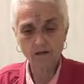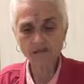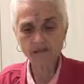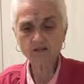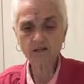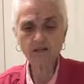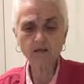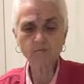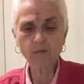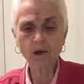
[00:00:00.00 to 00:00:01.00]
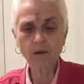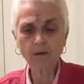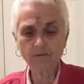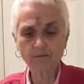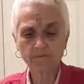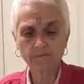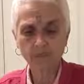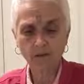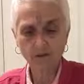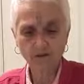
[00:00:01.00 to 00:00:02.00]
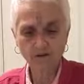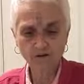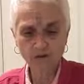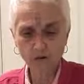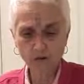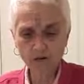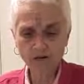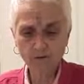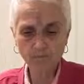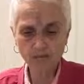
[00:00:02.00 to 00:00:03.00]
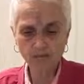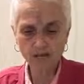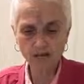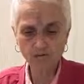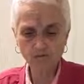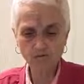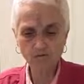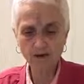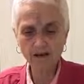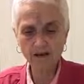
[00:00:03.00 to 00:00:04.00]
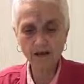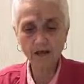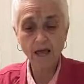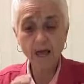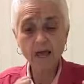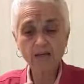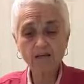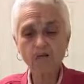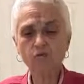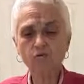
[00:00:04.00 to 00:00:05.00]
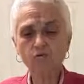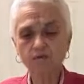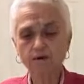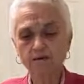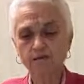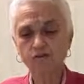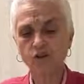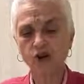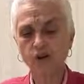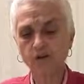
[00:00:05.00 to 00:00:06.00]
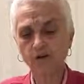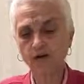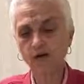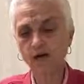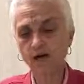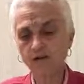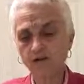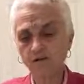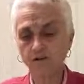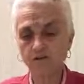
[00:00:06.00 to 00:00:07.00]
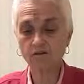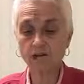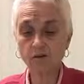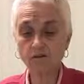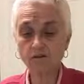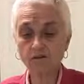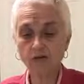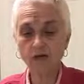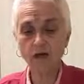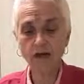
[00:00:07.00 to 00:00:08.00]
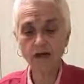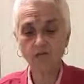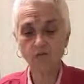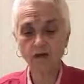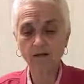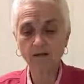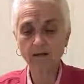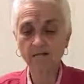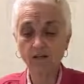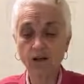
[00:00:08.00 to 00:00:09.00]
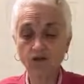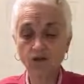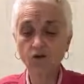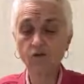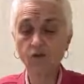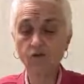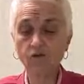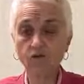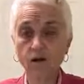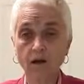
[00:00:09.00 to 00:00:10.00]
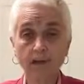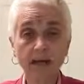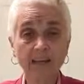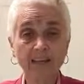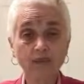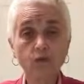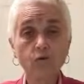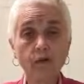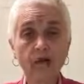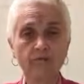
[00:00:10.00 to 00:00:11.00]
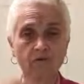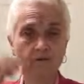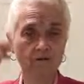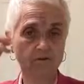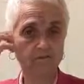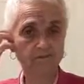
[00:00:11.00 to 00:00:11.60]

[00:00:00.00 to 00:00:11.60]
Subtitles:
Like a second Brahma, Vishvamrita proceeded to create a new starry horizon to south, as well as a new Indra and new Devas.